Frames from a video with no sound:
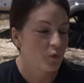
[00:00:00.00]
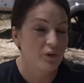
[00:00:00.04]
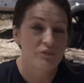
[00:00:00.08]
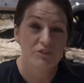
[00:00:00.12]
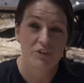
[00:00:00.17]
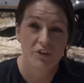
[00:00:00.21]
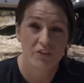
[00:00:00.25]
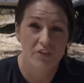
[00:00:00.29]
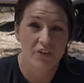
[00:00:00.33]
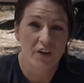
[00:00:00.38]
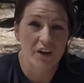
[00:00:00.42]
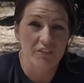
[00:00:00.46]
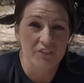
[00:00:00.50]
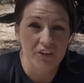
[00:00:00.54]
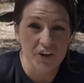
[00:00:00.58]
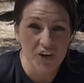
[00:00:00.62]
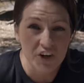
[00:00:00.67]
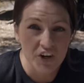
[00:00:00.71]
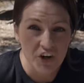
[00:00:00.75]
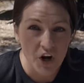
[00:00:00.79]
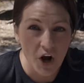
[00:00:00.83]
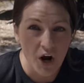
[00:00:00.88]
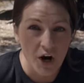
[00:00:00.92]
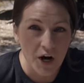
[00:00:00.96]
We've
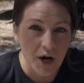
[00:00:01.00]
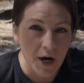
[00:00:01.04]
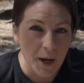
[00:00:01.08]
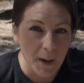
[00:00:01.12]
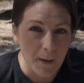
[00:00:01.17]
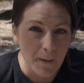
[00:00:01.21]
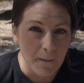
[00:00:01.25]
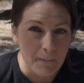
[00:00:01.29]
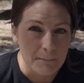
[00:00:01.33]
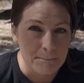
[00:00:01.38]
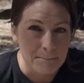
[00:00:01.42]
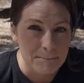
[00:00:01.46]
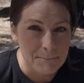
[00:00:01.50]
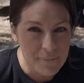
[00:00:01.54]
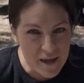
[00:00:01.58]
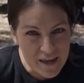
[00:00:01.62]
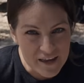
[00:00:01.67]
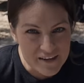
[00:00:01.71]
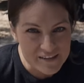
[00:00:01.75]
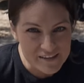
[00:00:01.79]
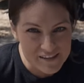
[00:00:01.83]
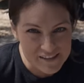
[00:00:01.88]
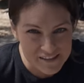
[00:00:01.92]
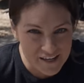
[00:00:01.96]
discovered our
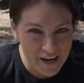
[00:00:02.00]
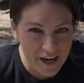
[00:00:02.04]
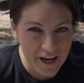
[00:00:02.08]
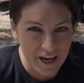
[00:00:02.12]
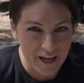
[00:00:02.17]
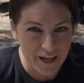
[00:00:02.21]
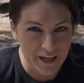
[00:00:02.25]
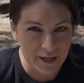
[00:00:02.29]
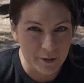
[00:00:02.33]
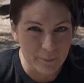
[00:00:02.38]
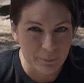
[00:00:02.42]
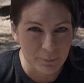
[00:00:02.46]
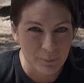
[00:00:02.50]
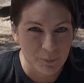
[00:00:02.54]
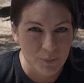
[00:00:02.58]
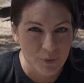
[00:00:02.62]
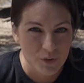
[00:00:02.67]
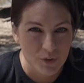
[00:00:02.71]
best time